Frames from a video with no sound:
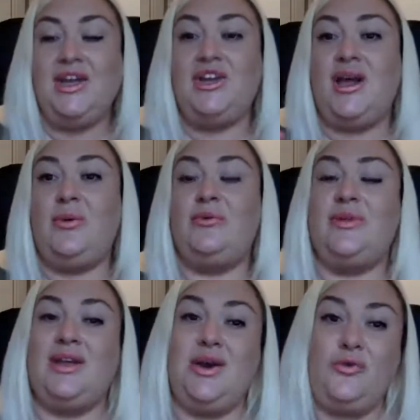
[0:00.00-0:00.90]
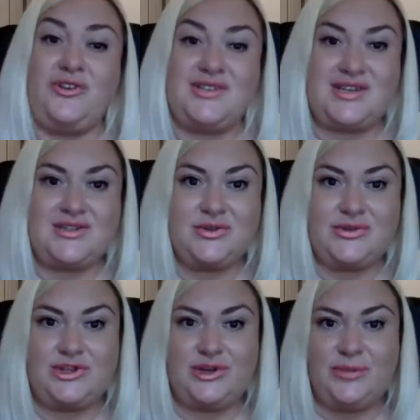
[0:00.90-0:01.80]
Now, obviously, it's not
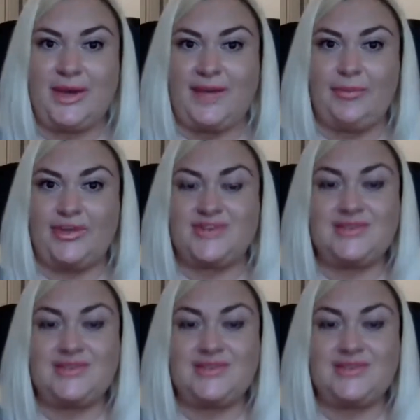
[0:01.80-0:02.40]
too bad because